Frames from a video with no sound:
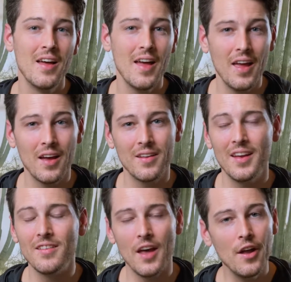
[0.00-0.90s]
And
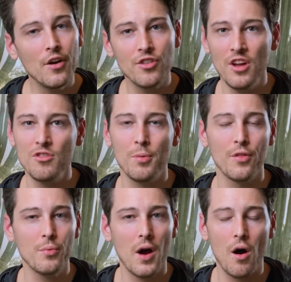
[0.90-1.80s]
it's interchangeable
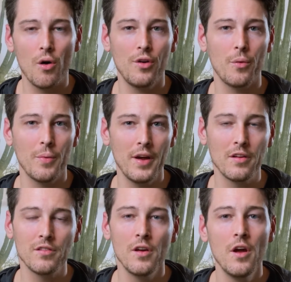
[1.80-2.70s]
throughout all your
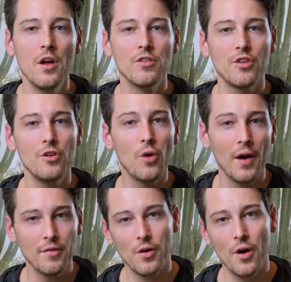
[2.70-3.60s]
rigs, so you don't
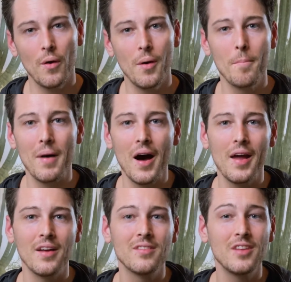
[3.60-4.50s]
have to go and
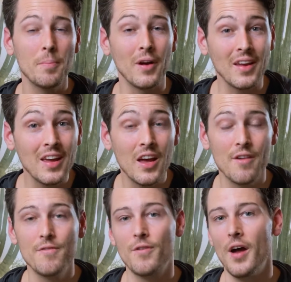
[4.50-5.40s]
buy a separate kit
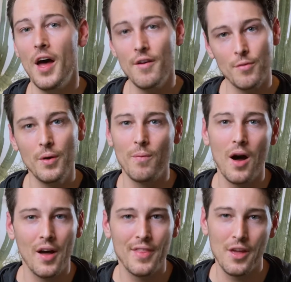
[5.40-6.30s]
for every
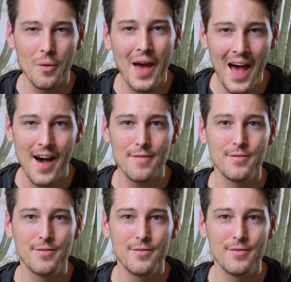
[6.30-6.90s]
rod that you have.